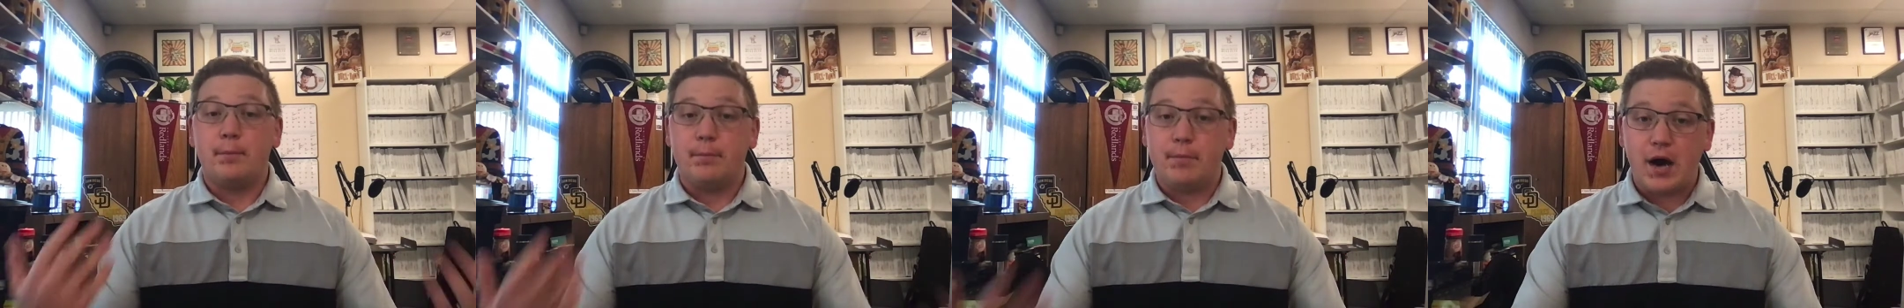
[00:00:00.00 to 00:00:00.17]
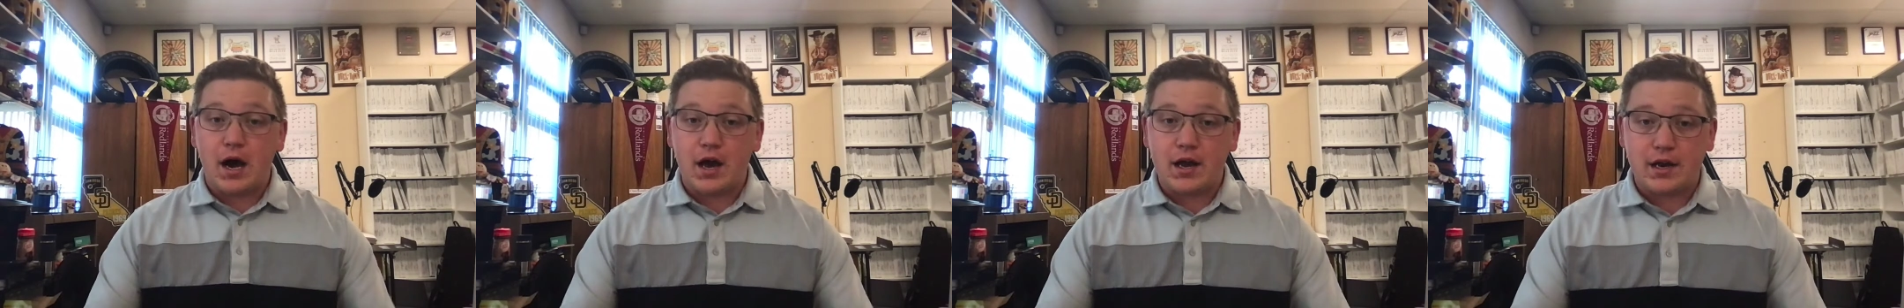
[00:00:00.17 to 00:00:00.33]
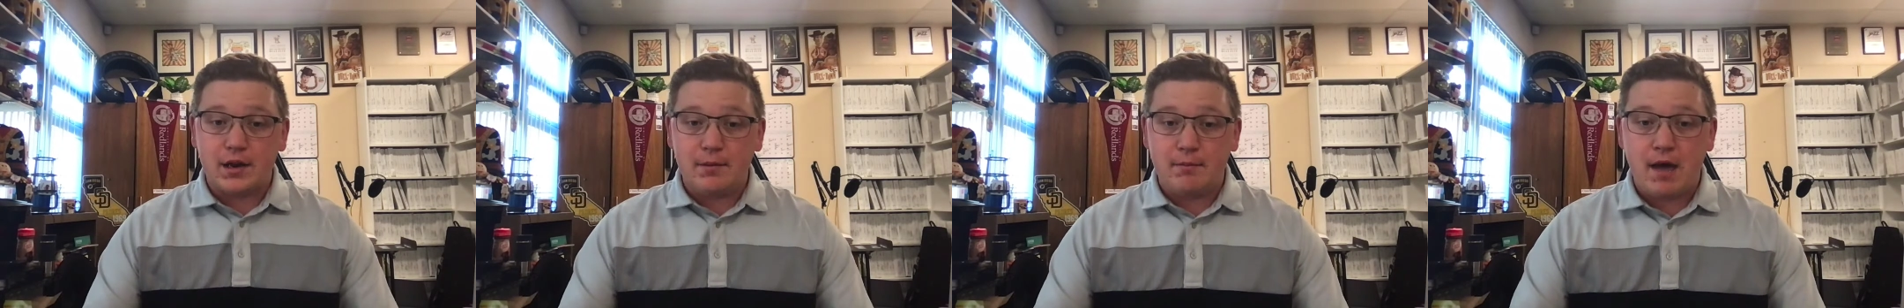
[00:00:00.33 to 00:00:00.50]

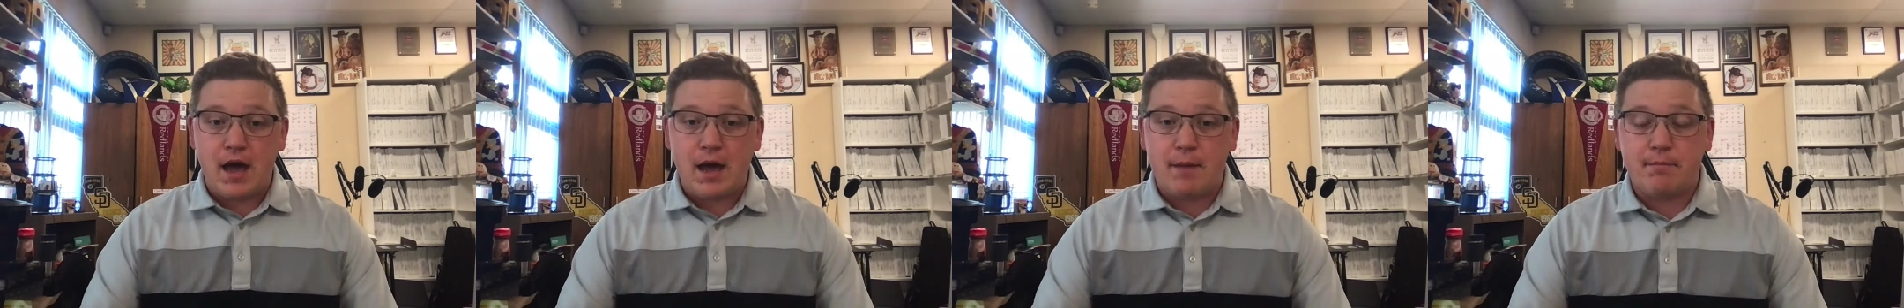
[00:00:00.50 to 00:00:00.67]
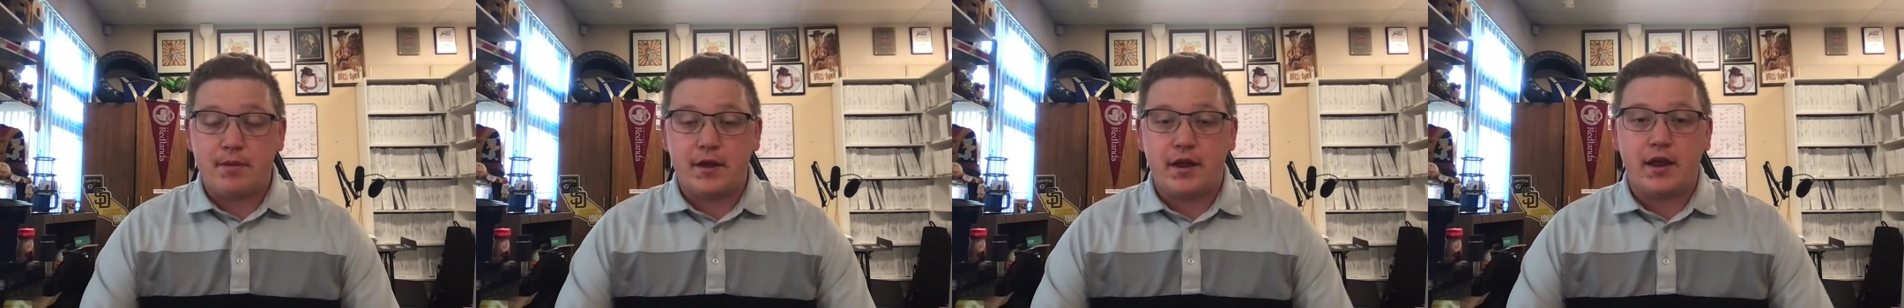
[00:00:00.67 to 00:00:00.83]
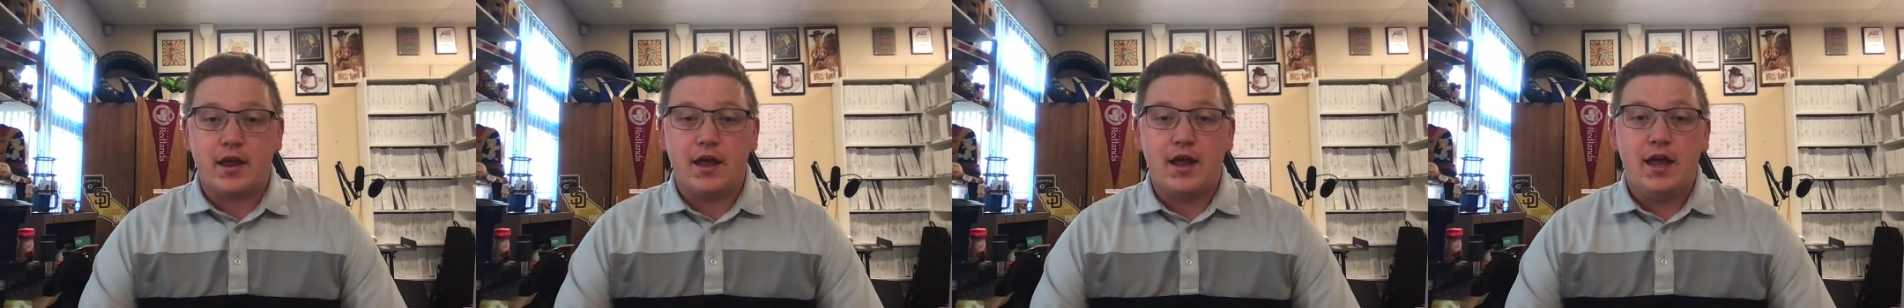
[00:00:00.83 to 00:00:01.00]
body
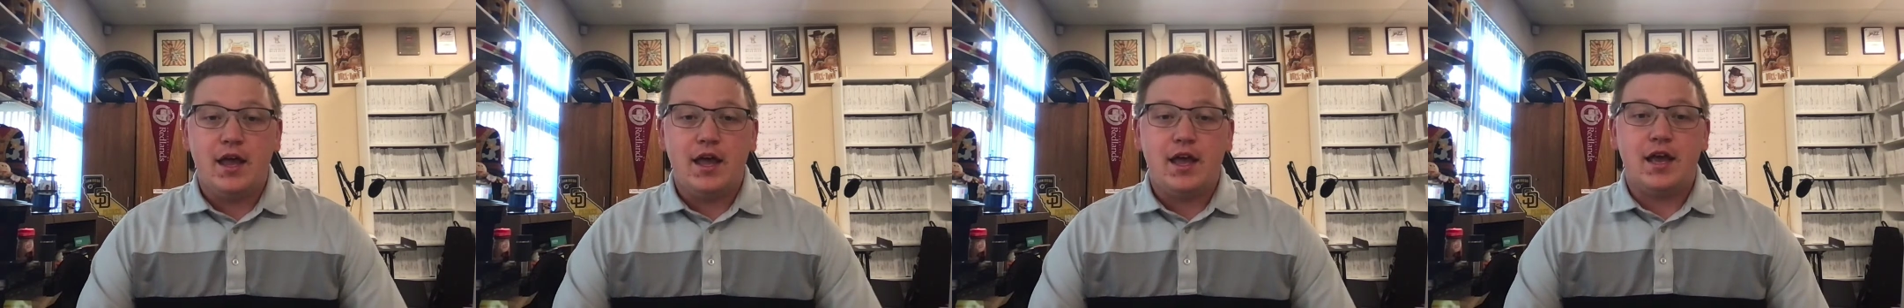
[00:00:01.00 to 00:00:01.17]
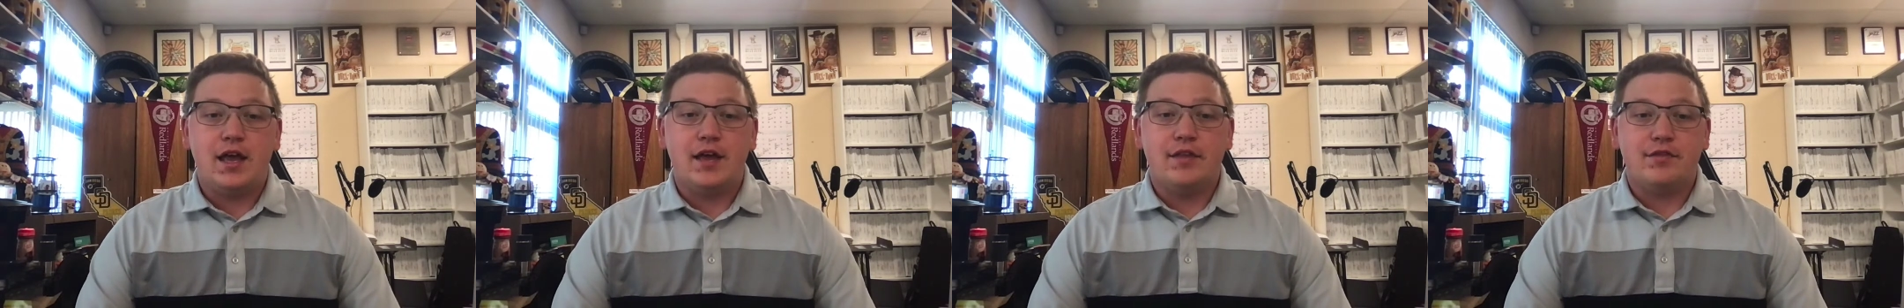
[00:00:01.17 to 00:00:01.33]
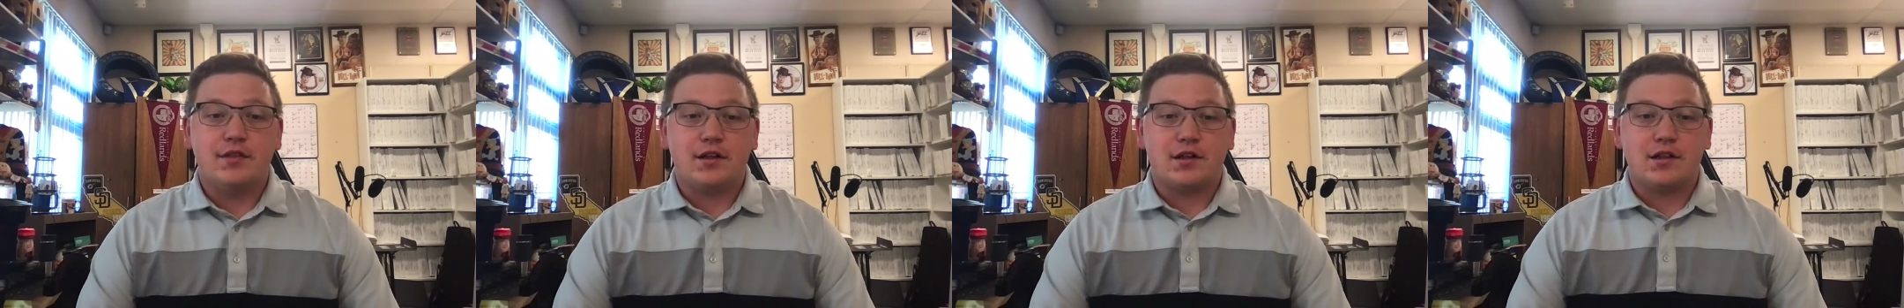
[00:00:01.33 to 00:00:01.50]
mapping,
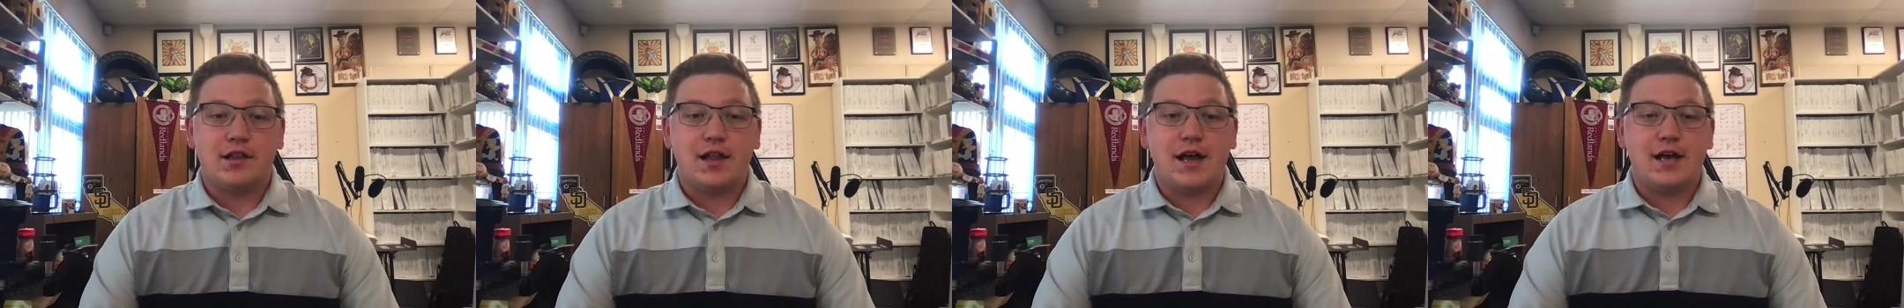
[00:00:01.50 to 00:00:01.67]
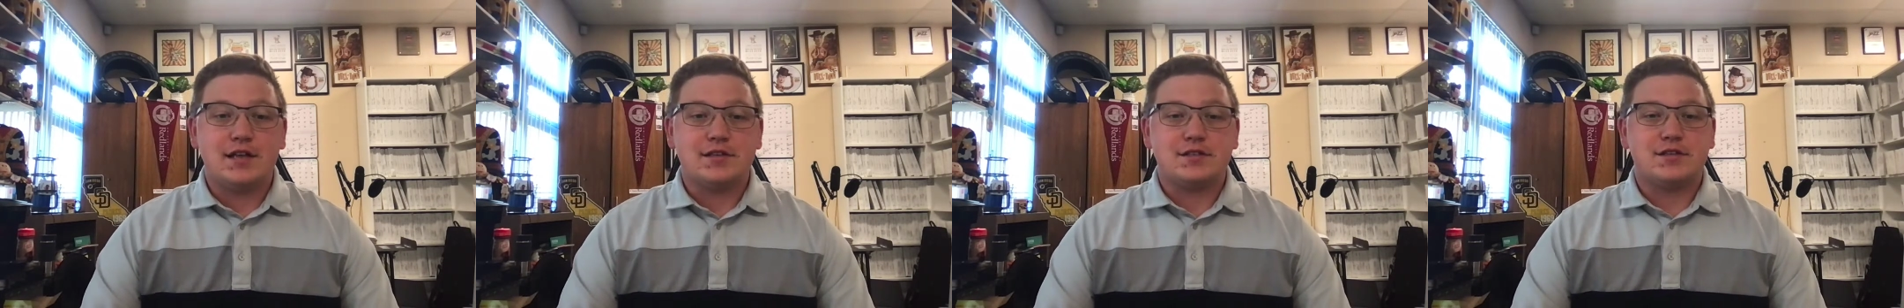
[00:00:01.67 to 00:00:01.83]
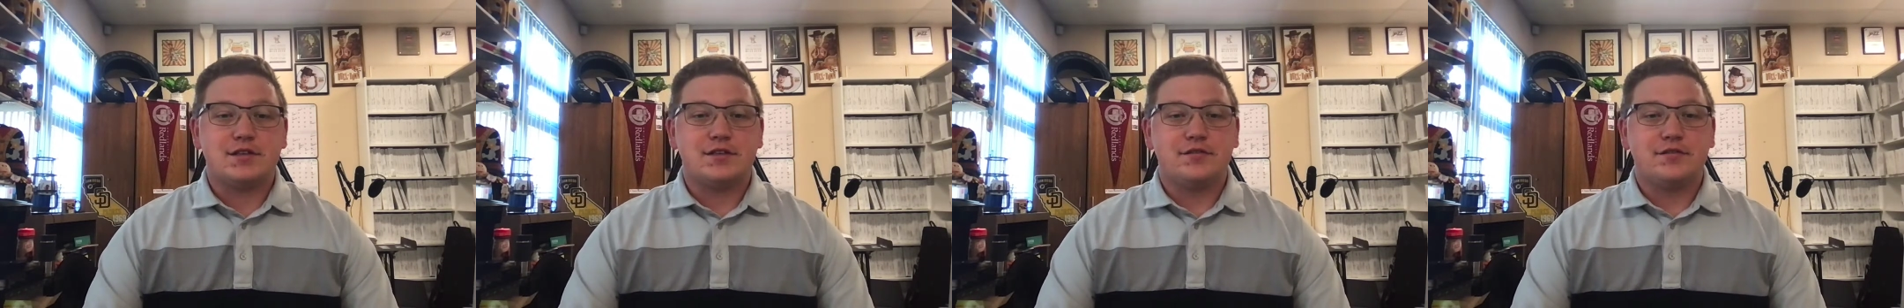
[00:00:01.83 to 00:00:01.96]
in the class.